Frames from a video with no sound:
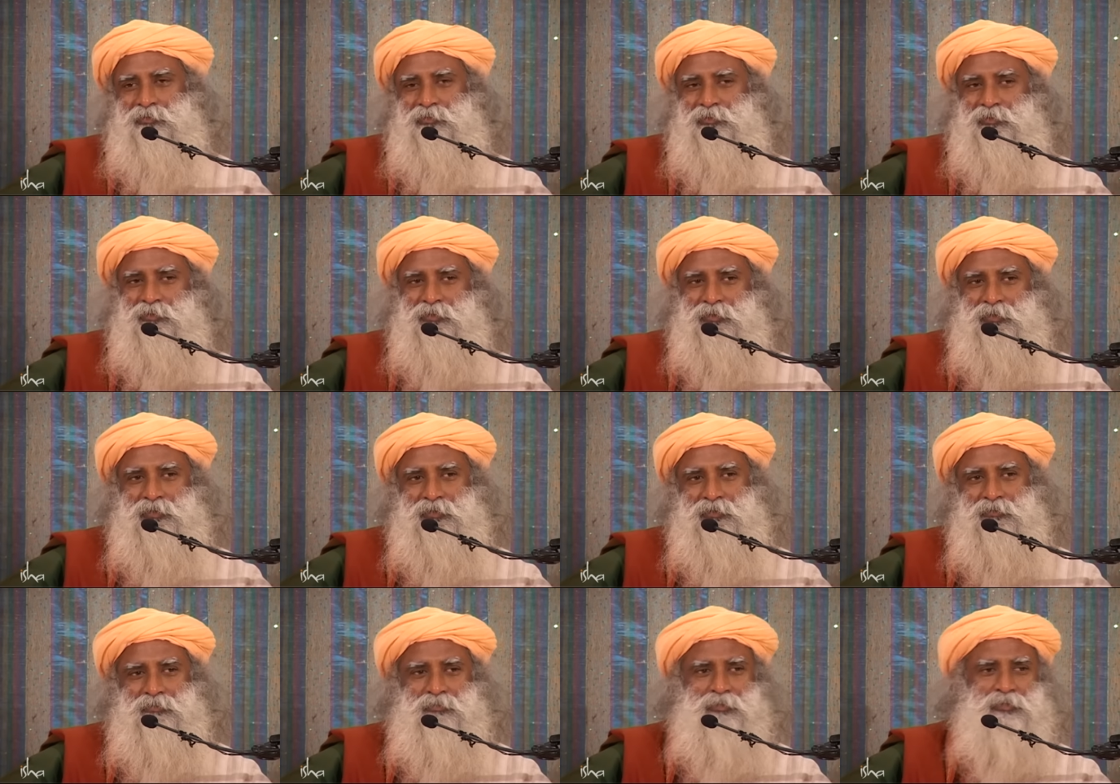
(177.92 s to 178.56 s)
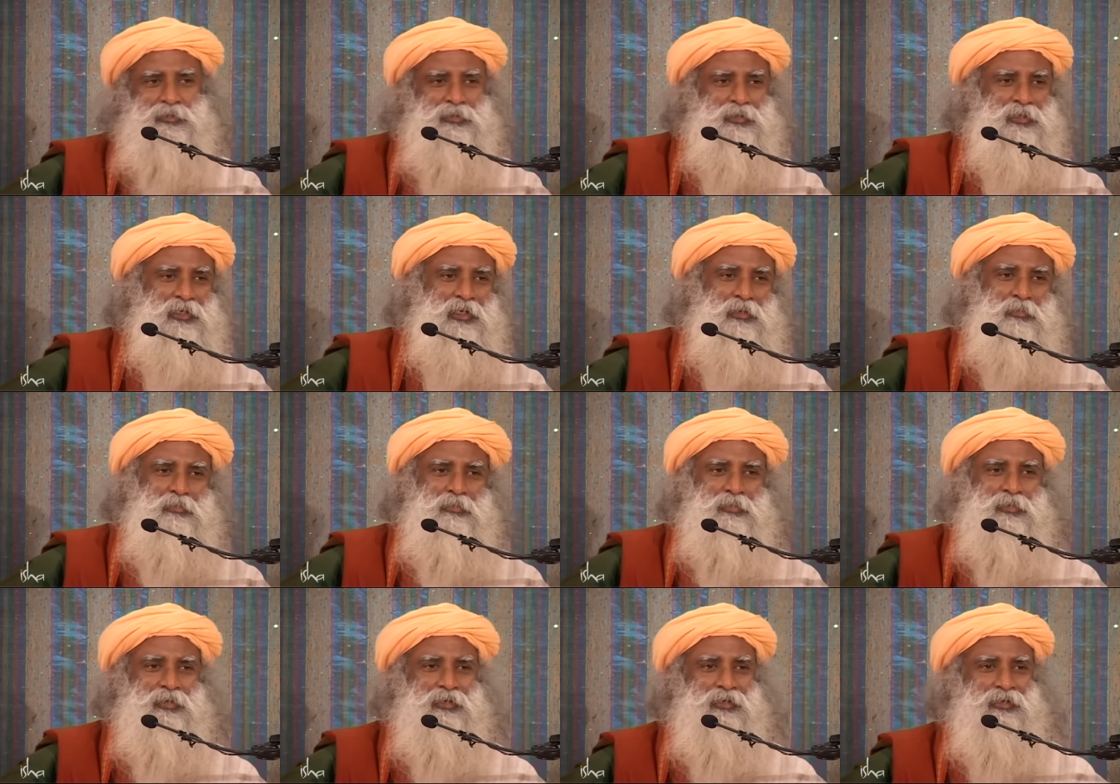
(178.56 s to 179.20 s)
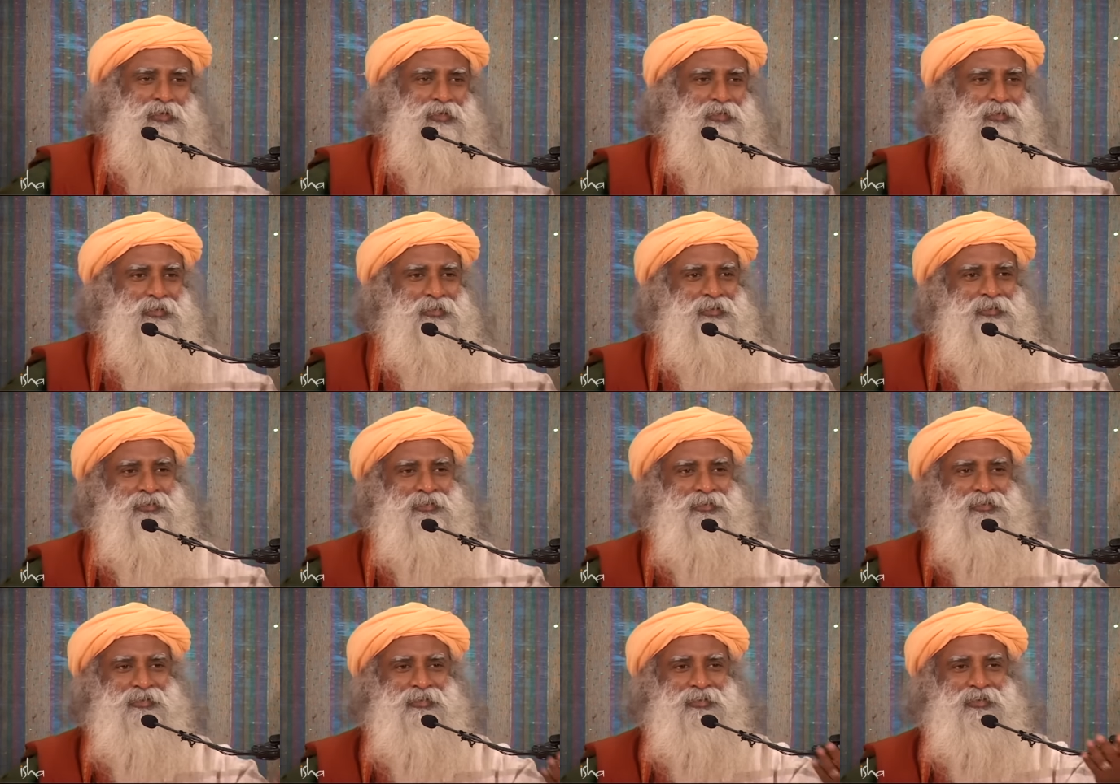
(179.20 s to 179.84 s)
Okay. What's your name?
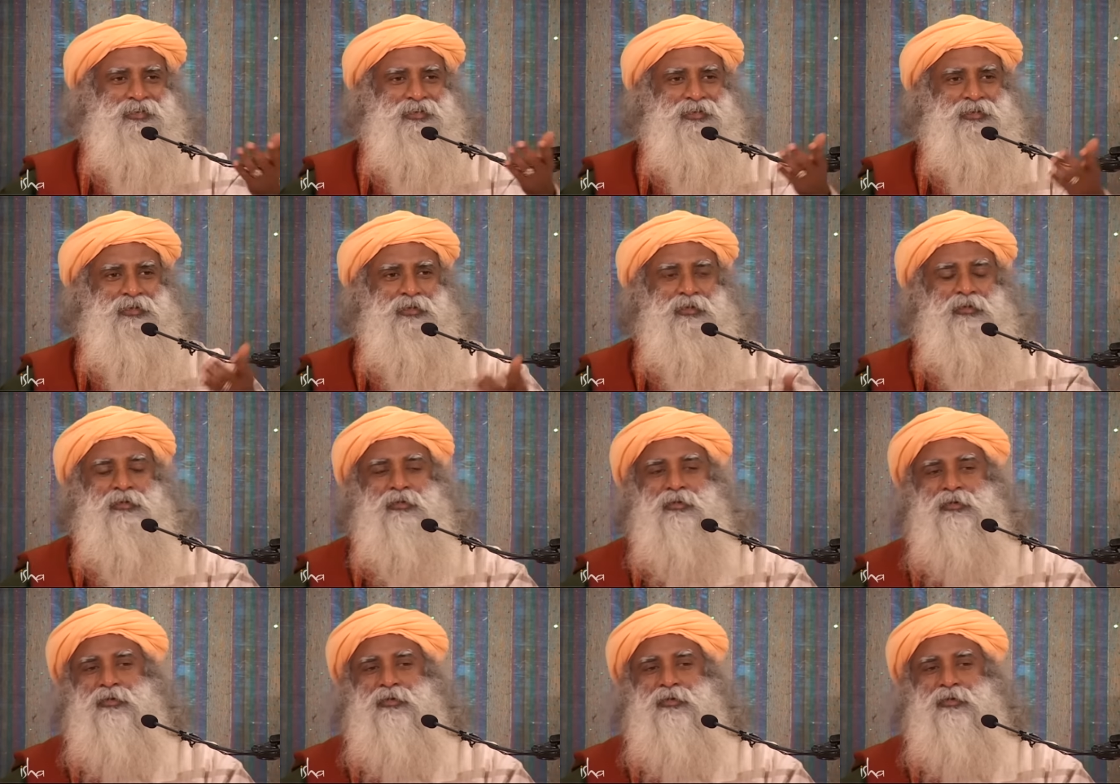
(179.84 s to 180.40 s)
John.